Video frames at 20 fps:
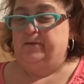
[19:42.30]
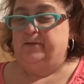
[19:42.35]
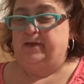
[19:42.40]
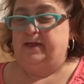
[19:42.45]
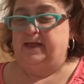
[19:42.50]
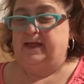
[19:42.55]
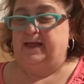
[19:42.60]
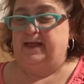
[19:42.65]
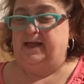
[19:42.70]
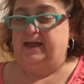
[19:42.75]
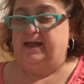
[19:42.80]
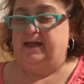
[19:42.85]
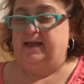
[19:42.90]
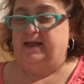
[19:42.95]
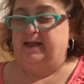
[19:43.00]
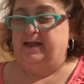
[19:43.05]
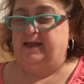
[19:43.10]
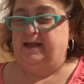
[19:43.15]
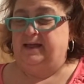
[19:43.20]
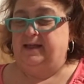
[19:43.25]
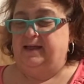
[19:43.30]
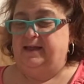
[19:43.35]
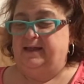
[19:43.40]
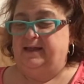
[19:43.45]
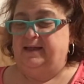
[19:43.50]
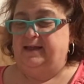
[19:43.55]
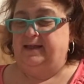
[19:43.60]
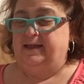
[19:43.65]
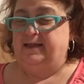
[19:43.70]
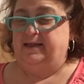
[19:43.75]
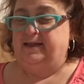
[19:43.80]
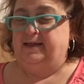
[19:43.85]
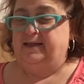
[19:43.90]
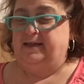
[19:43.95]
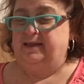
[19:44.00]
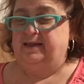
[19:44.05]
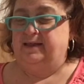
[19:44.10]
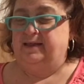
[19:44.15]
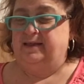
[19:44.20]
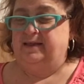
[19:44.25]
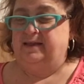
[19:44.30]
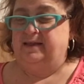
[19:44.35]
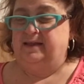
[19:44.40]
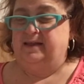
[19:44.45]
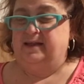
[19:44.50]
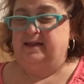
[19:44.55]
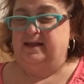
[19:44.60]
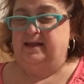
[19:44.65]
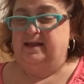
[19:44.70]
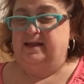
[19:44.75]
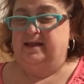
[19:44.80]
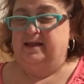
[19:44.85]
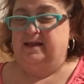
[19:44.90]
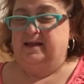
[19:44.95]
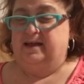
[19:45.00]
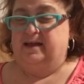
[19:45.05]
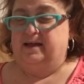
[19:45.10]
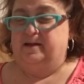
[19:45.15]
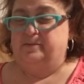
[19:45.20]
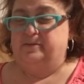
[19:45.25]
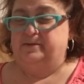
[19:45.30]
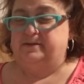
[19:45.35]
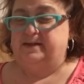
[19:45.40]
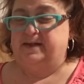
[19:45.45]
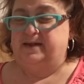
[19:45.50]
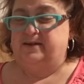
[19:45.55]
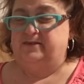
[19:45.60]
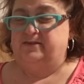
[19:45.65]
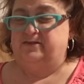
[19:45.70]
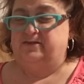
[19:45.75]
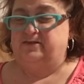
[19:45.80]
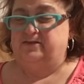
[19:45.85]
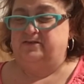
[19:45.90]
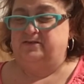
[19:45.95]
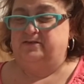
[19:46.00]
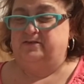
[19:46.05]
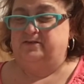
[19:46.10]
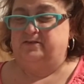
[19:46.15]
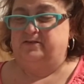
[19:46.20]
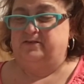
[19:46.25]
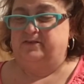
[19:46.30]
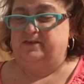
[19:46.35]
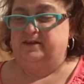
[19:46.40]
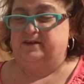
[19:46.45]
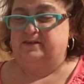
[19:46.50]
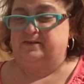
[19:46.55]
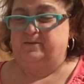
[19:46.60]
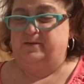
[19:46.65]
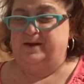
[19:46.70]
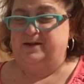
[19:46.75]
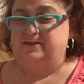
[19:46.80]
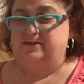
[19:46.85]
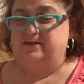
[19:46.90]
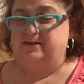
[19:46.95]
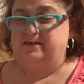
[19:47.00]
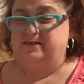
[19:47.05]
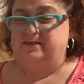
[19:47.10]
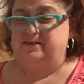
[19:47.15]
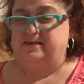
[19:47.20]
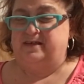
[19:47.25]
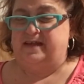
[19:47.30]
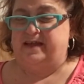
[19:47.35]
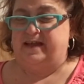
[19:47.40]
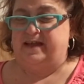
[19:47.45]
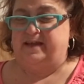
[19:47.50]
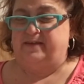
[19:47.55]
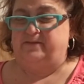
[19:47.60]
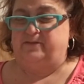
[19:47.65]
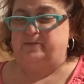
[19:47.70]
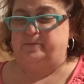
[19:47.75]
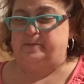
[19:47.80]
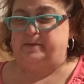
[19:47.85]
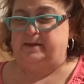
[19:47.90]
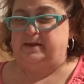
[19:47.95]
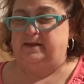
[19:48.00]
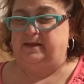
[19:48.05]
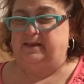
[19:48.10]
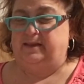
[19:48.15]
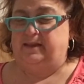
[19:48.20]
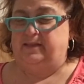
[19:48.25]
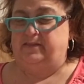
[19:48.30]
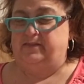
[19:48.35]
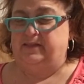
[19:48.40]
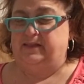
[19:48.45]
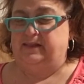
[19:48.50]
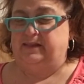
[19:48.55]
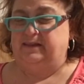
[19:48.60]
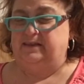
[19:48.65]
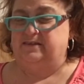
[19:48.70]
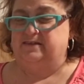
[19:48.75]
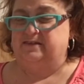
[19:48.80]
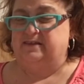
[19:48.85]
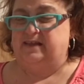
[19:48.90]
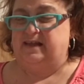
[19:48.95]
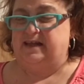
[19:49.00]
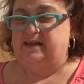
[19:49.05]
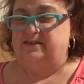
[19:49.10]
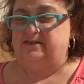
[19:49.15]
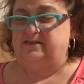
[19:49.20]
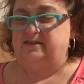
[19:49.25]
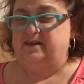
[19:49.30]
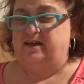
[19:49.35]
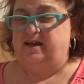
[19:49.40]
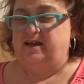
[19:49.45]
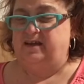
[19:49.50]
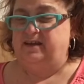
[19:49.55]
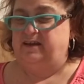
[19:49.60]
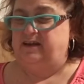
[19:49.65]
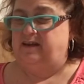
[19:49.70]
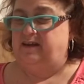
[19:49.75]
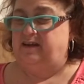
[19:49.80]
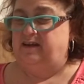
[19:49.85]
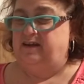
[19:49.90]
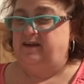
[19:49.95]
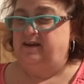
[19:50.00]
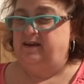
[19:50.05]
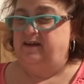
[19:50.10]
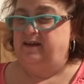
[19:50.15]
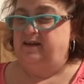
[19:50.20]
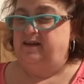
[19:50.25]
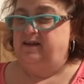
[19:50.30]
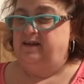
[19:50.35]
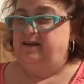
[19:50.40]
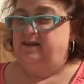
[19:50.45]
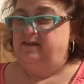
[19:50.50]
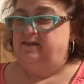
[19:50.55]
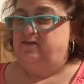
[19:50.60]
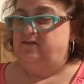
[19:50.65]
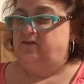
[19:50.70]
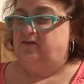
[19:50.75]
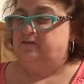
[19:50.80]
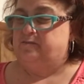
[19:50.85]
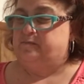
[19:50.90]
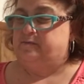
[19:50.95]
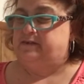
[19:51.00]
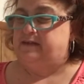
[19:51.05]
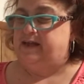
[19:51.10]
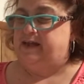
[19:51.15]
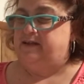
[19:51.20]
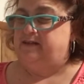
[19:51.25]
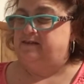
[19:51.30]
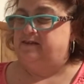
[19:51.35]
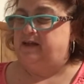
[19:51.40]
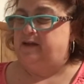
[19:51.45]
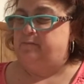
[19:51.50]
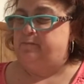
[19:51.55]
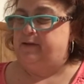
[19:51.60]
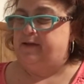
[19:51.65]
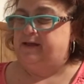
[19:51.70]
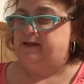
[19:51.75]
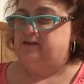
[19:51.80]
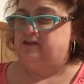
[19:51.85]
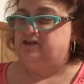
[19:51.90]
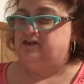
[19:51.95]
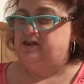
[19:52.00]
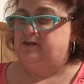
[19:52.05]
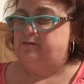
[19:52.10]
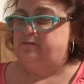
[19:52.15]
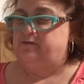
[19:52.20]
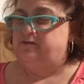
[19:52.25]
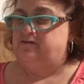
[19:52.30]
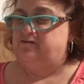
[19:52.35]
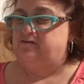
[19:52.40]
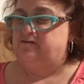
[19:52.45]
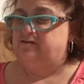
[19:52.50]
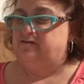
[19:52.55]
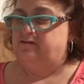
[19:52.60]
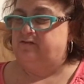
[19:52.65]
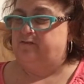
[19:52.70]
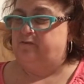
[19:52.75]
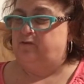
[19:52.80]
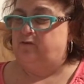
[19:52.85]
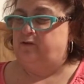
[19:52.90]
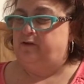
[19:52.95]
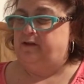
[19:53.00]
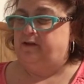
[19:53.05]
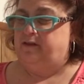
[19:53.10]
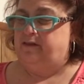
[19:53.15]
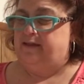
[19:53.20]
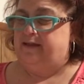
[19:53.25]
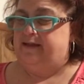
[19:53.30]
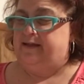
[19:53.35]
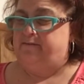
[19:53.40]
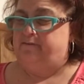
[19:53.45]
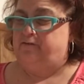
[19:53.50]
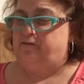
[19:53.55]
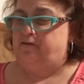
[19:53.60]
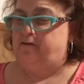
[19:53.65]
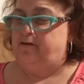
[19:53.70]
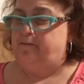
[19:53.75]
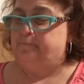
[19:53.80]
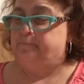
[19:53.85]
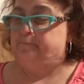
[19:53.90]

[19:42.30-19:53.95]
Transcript: Okay. Cut potatoes into thick wedges, halves, peel, and thinly slice onion. Toss potatoes on a baking sheet with a drizzle of oil. have